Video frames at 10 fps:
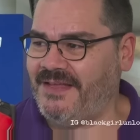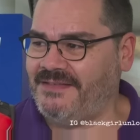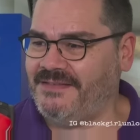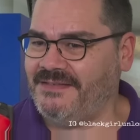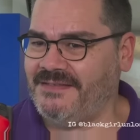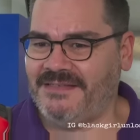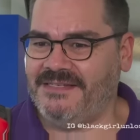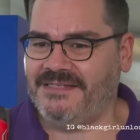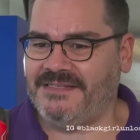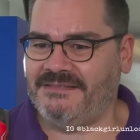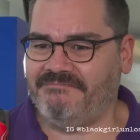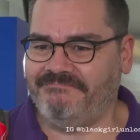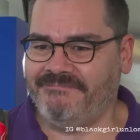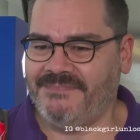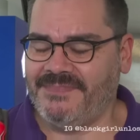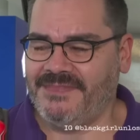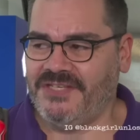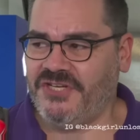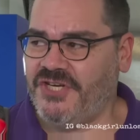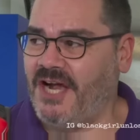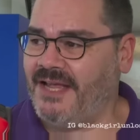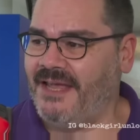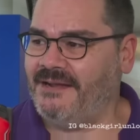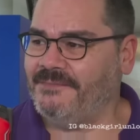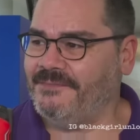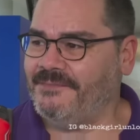That's just shocking.